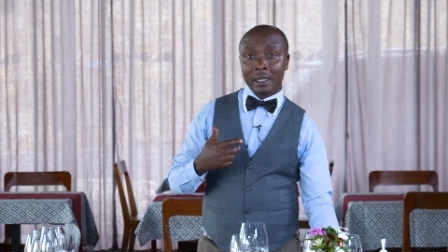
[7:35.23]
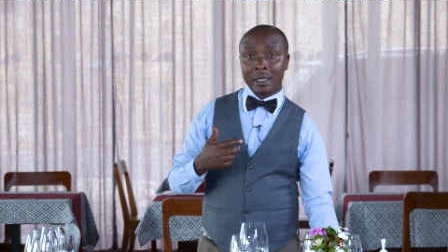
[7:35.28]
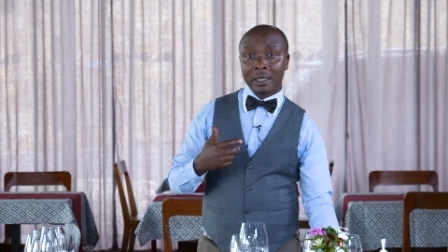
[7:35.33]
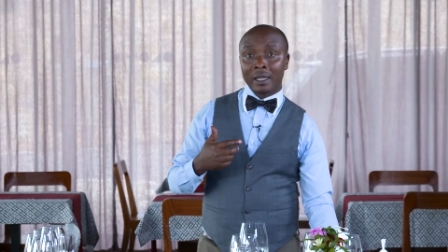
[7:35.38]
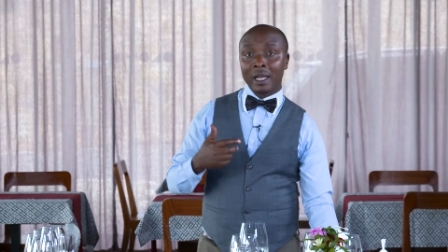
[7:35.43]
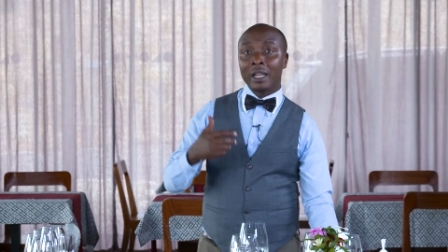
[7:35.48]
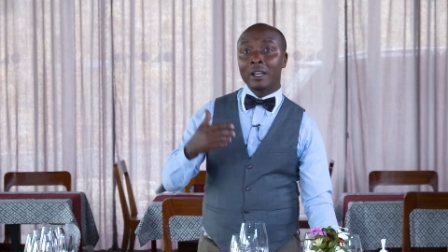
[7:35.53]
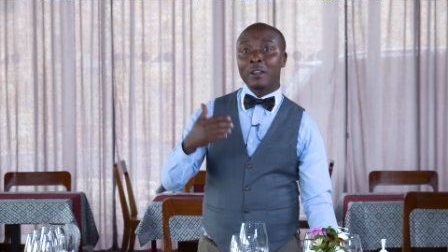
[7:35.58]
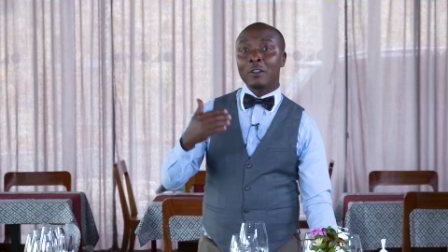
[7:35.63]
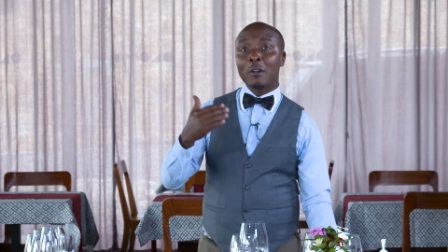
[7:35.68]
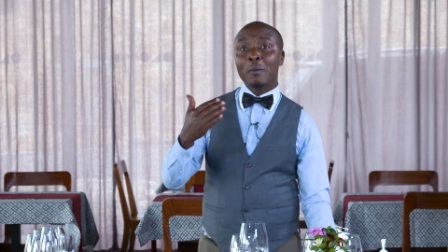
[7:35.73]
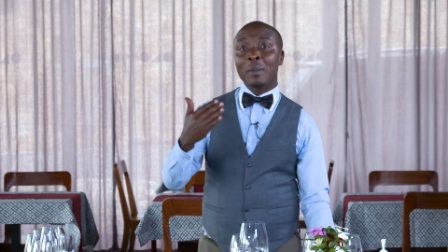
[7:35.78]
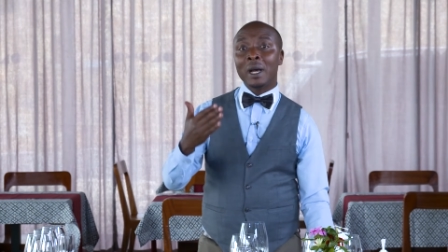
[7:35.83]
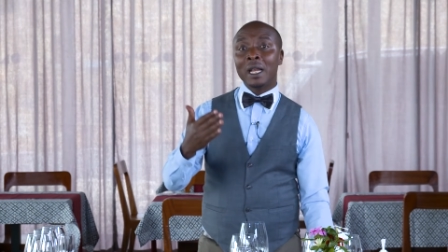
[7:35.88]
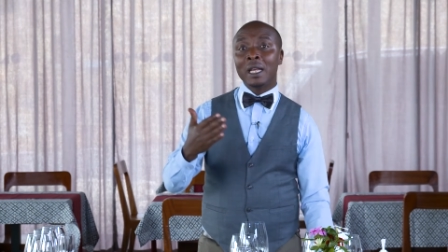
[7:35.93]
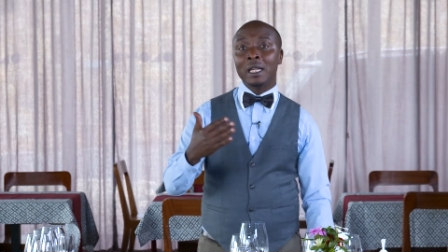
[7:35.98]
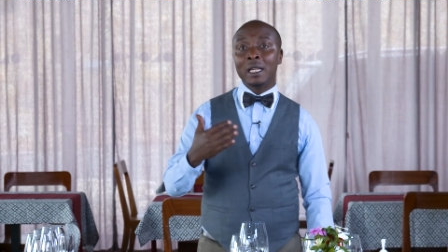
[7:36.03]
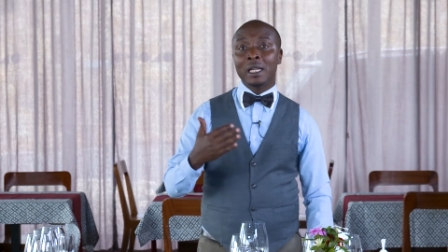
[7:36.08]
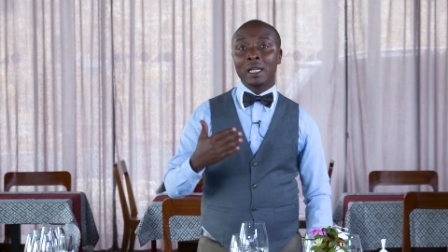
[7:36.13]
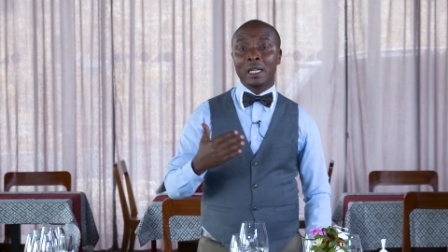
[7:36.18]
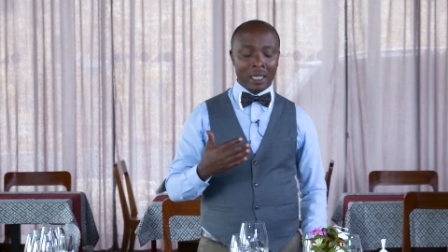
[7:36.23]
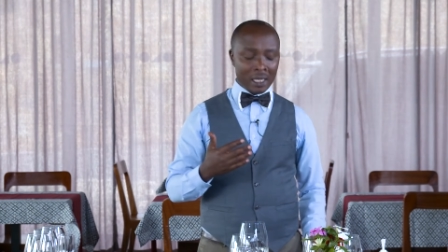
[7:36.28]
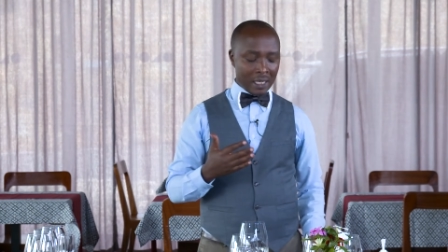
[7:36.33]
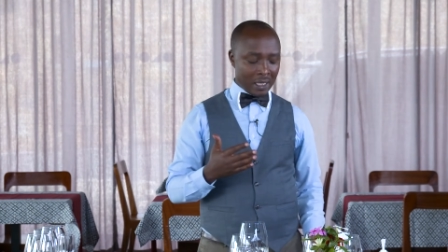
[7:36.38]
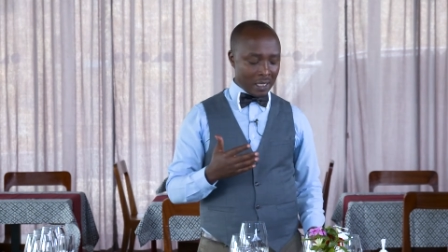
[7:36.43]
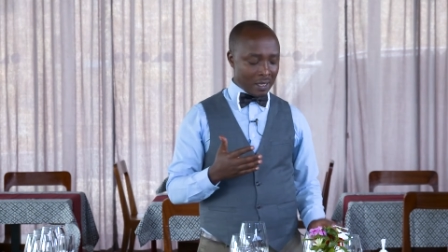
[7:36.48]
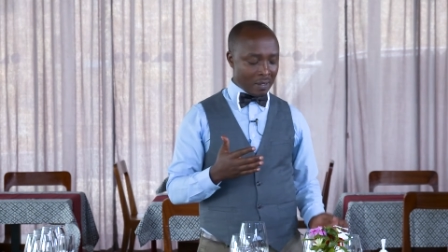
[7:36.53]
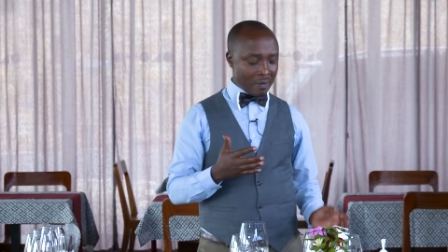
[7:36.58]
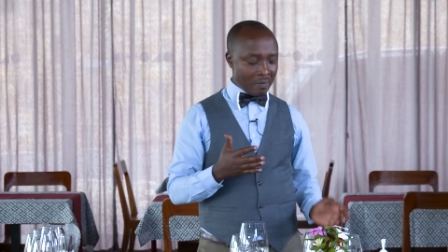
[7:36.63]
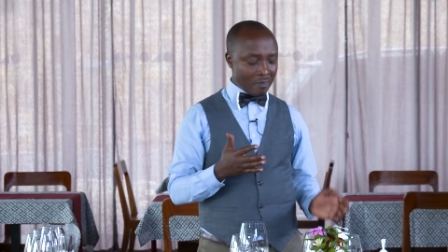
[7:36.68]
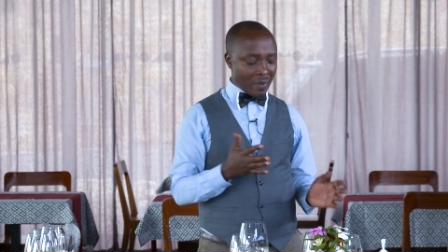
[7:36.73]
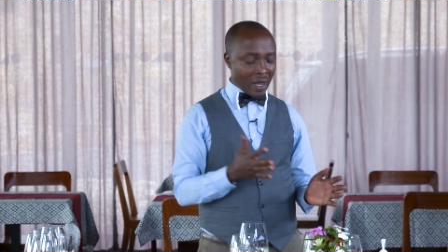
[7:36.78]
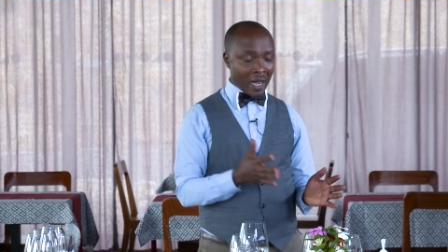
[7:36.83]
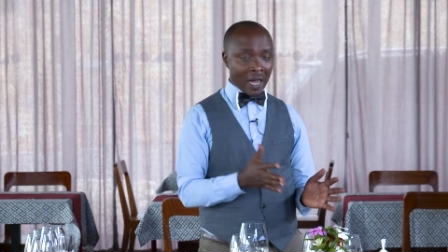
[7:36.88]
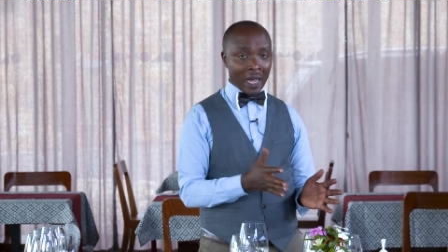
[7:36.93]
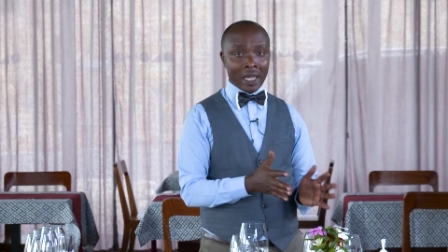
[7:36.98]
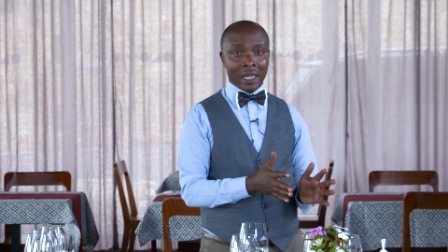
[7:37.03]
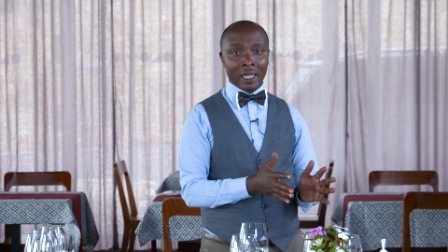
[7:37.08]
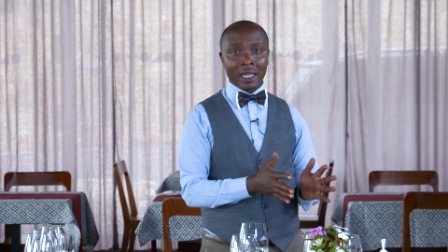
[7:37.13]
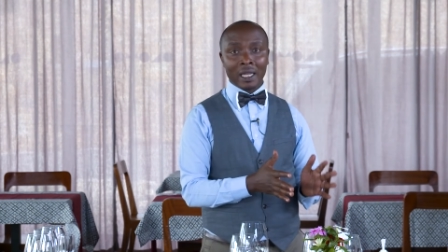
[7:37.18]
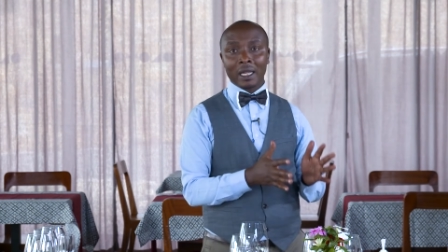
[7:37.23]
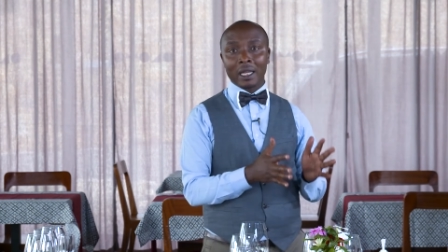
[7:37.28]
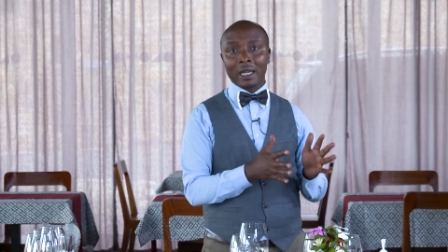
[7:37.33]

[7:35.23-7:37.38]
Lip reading: they normally buy